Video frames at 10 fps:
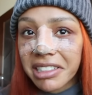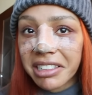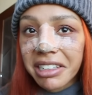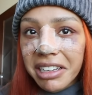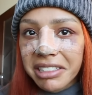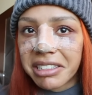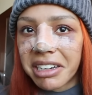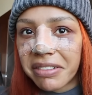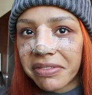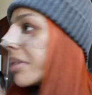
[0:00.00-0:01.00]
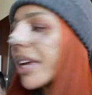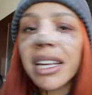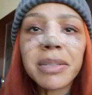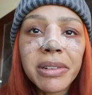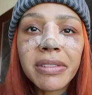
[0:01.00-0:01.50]
gear stuff. But yeah,
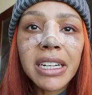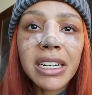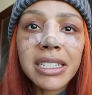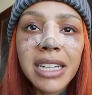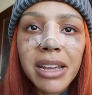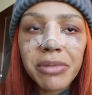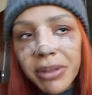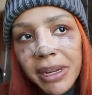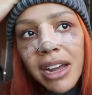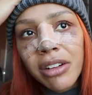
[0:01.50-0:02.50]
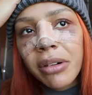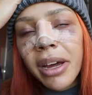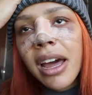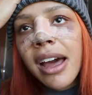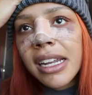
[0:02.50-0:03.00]
it's been a really nice day. We went out
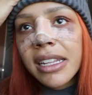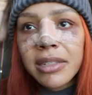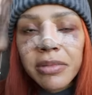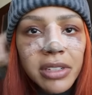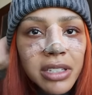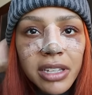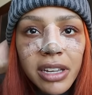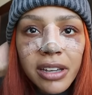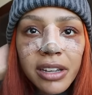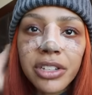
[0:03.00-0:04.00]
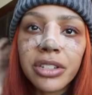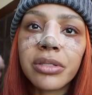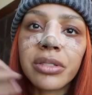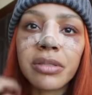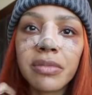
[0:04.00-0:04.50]
quite early this morning to
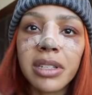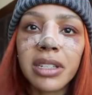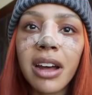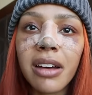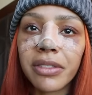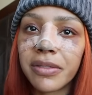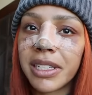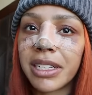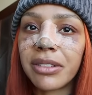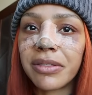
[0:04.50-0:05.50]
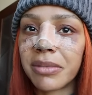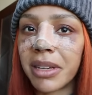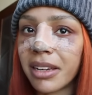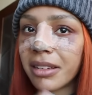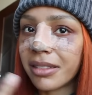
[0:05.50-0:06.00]
shoot some stuff. Obviously not for
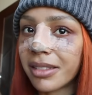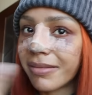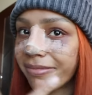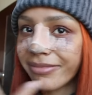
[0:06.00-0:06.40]
me because